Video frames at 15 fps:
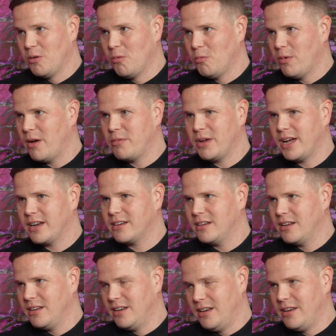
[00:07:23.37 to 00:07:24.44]
where we had
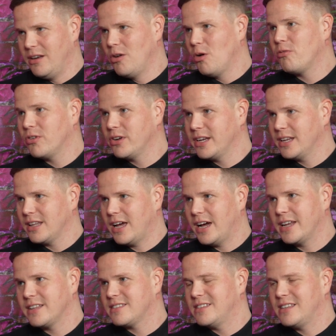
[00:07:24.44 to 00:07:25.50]
no funding
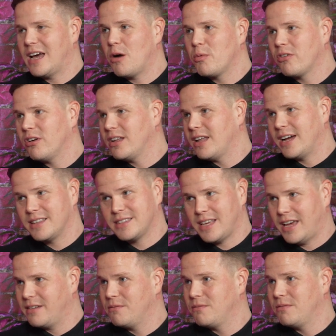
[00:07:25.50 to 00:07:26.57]
line, to now we've got like
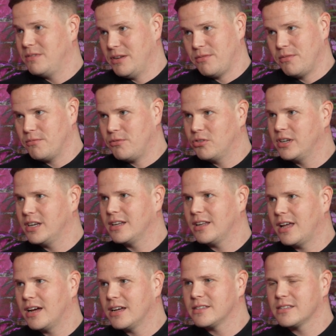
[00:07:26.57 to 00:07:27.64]
10 different funding
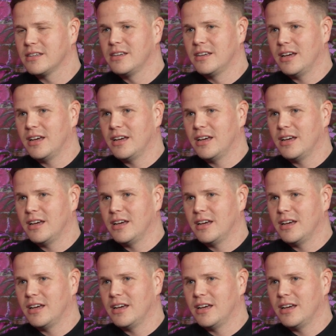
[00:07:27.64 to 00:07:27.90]
lines.